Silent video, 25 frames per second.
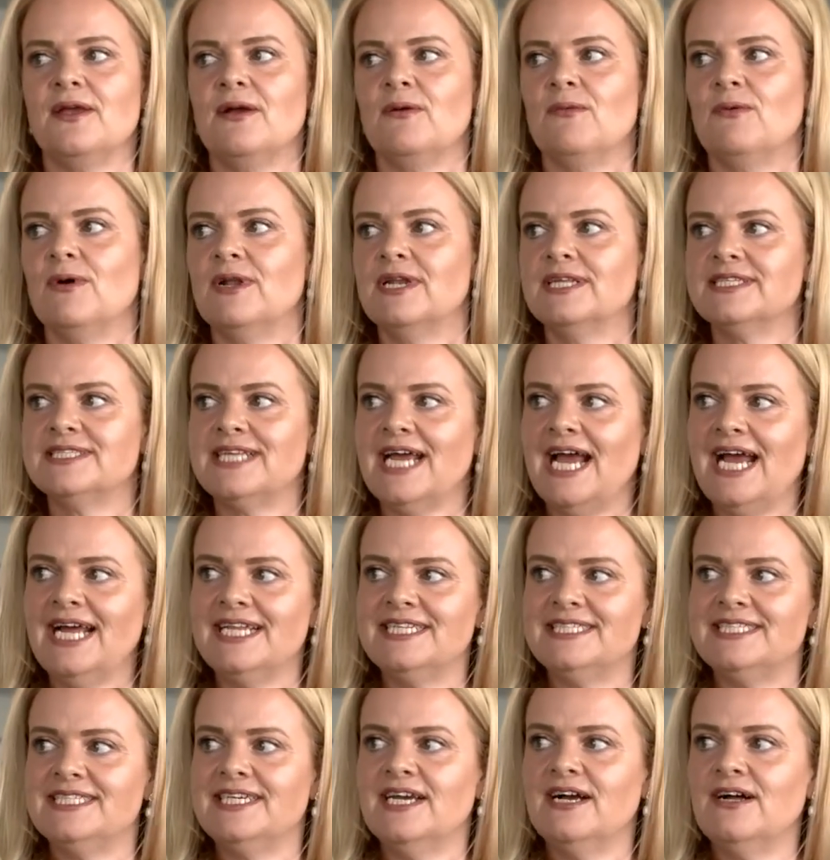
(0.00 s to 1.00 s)
Well, as
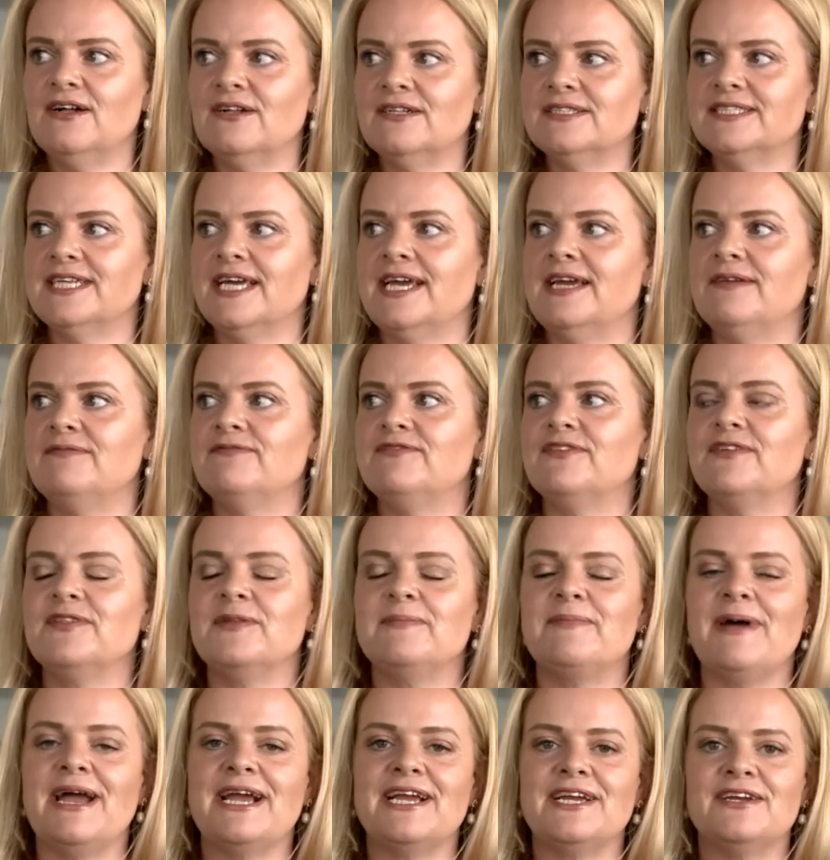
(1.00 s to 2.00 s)
Andy Haldane from the
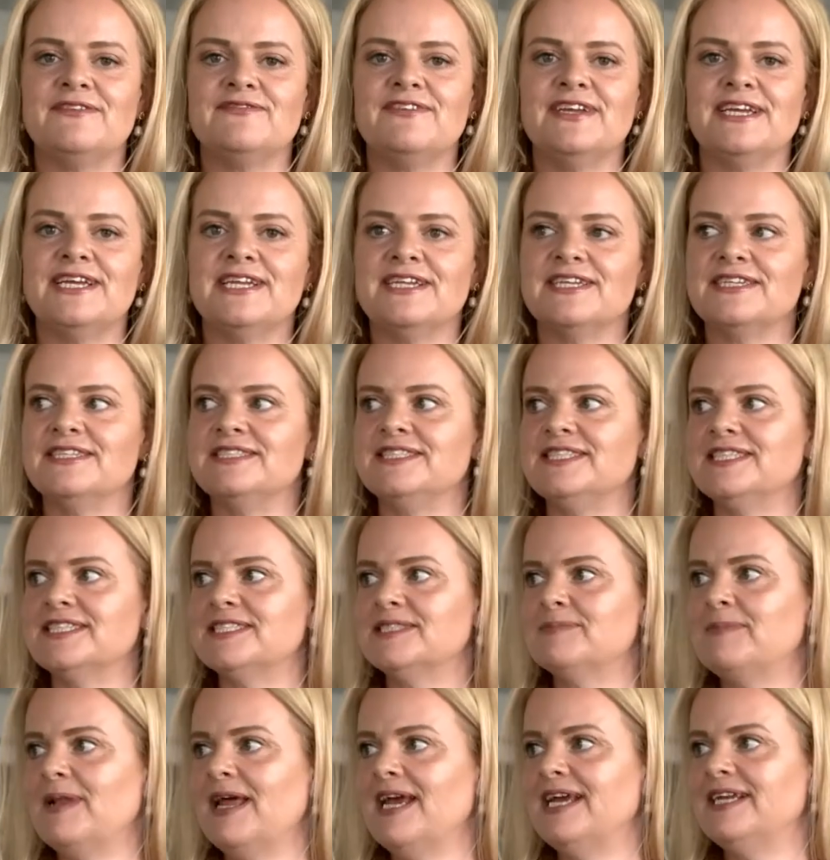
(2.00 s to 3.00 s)
Bank of England
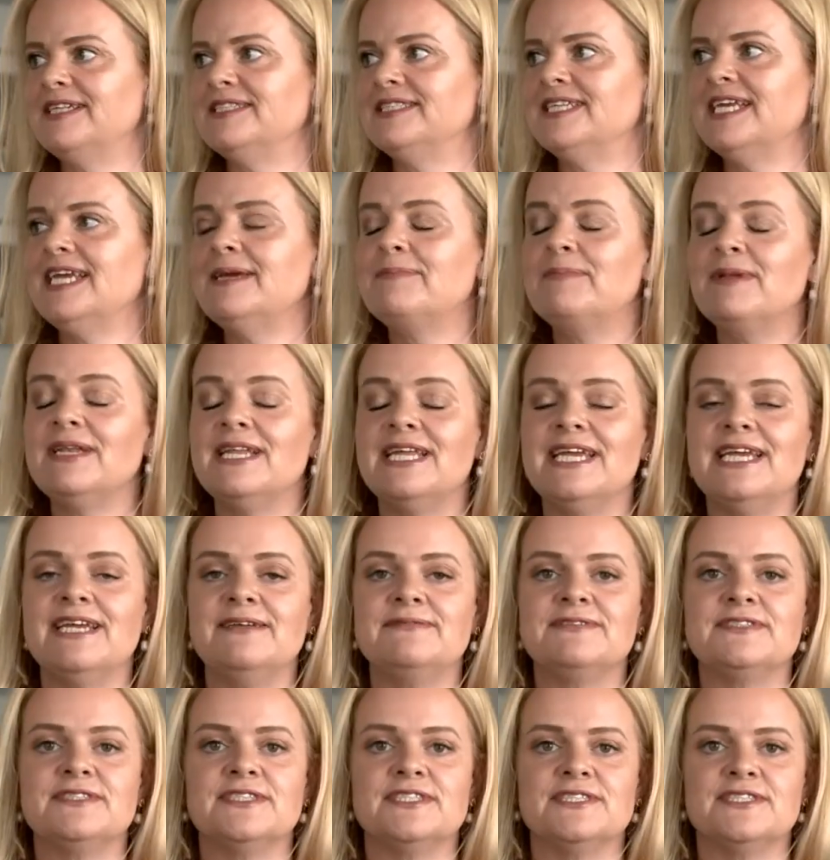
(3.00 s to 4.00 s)
explains, he
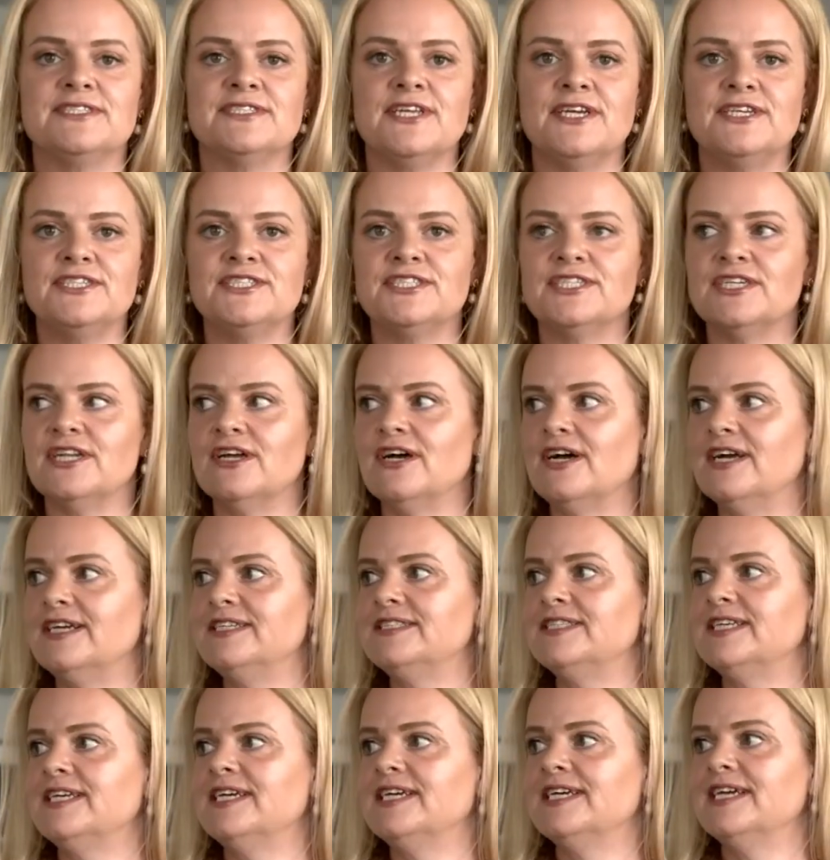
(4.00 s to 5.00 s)
believes that
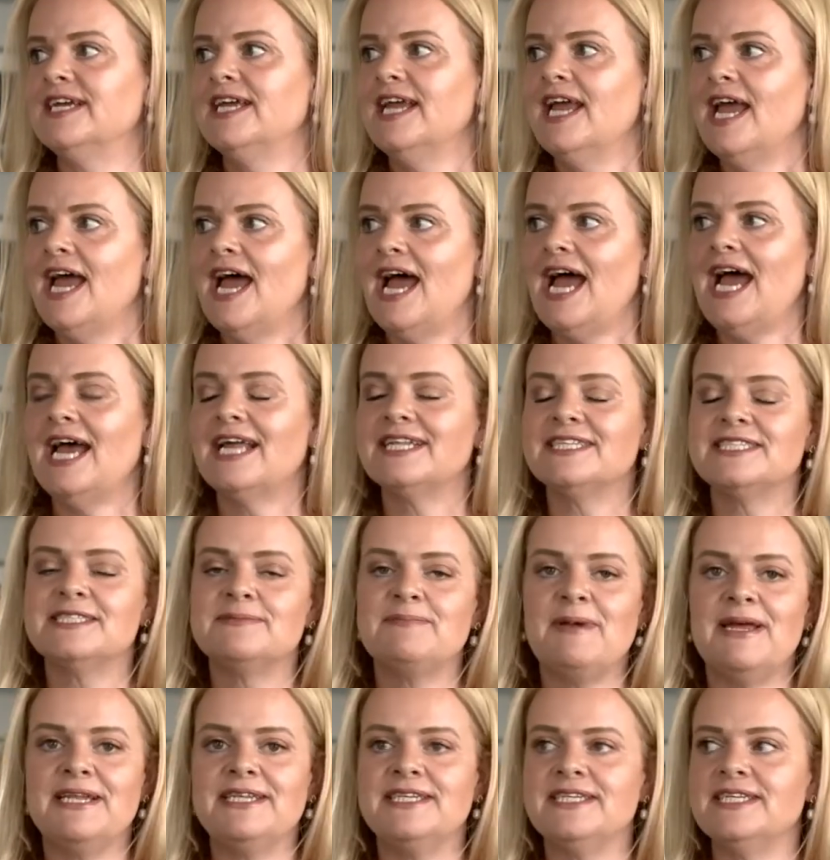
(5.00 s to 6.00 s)
socialising and
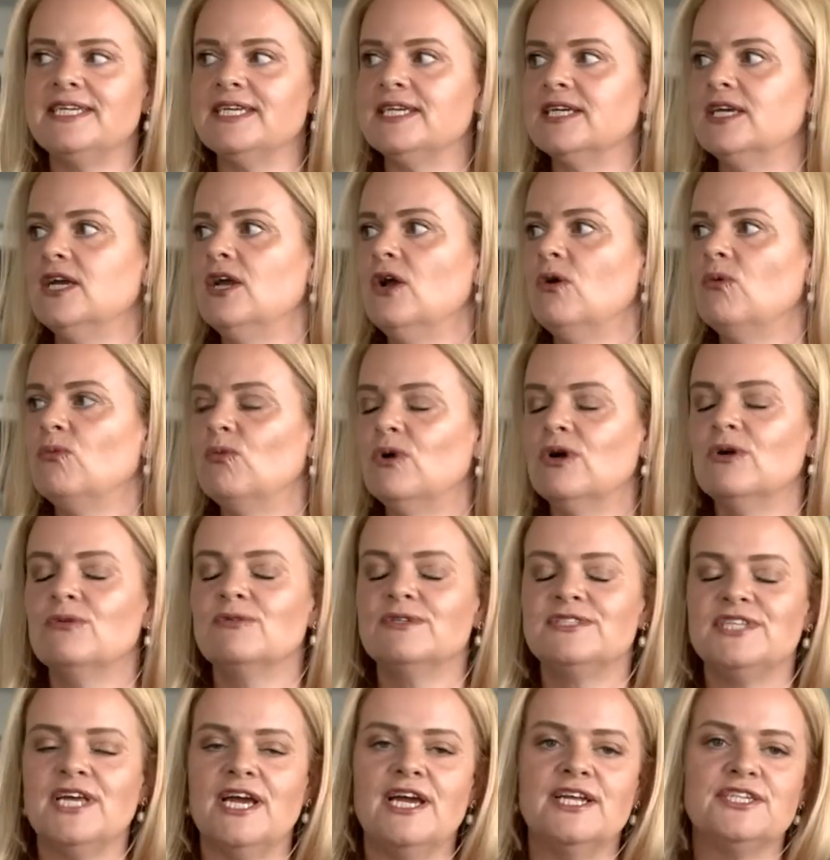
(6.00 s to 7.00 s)
spending will
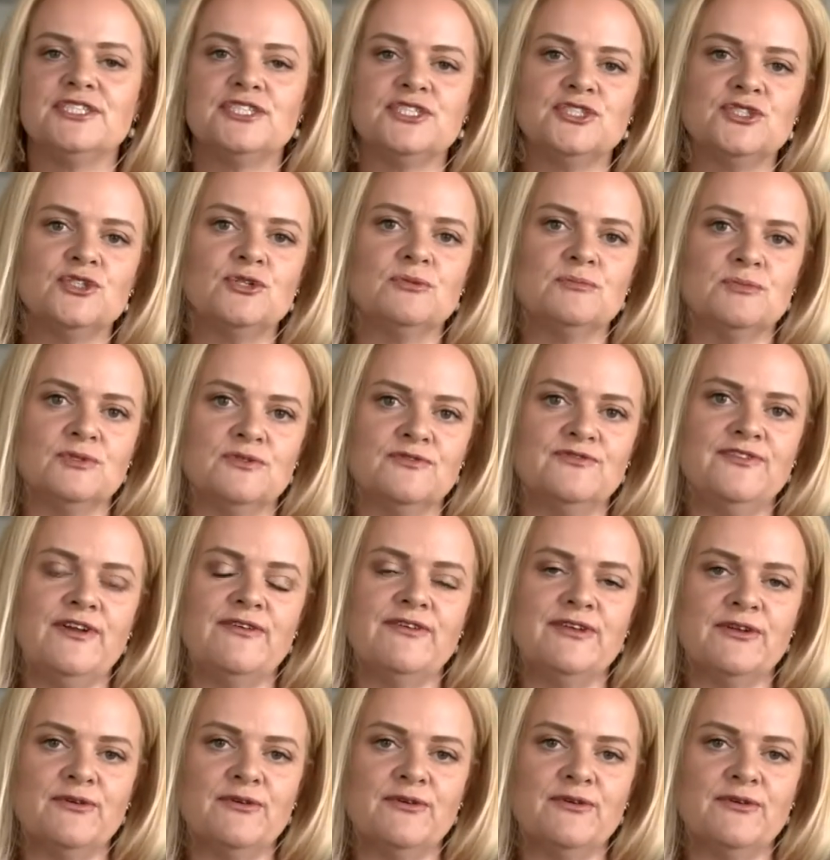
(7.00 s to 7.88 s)
return to normal very